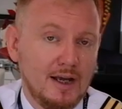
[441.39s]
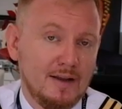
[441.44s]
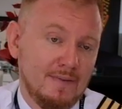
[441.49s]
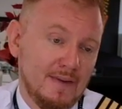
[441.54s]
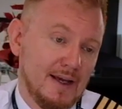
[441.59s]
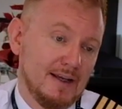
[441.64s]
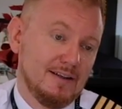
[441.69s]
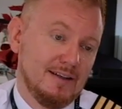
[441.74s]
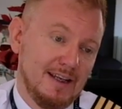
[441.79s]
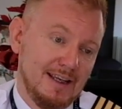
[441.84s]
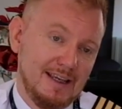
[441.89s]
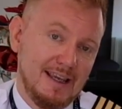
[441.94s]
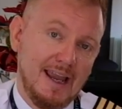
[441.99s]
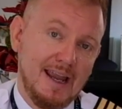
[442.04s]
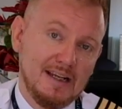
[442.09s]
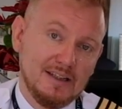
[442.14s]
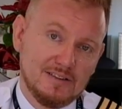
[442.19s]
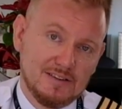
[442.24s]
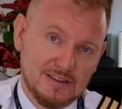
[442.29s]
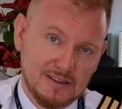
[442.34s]
and that
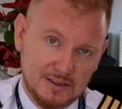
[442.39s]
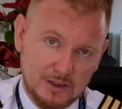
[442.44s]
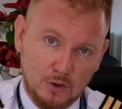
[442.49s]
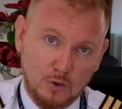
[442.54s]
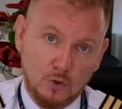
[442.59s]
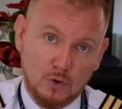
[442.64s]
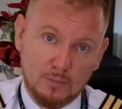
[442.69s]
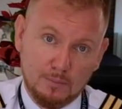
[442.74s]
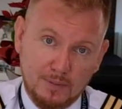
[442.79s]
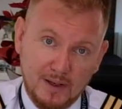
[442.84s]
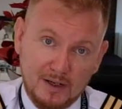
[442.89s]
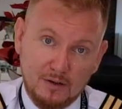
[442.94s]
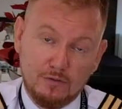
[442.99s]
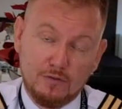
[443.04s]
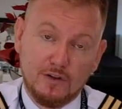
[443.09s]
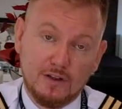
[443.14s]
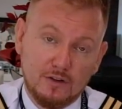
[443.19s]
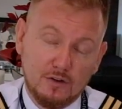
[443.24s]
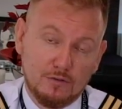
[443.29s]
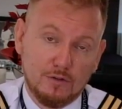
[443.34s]
negates the whole
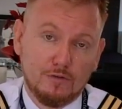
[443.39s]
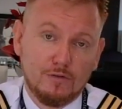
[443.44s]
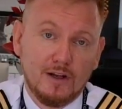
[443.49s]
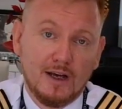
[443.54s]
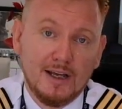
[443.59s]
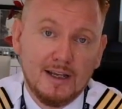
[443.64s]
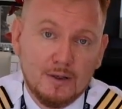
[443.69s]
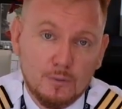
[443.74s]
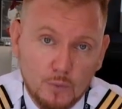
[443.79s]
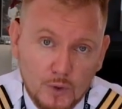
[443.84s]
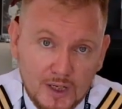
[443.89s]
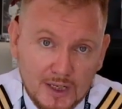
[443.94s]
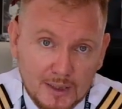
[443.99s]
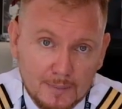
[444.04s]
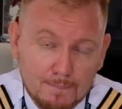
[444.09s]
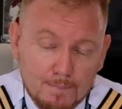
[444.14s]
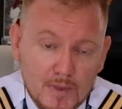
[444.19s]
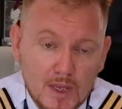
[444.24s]
benefit of the flying wing.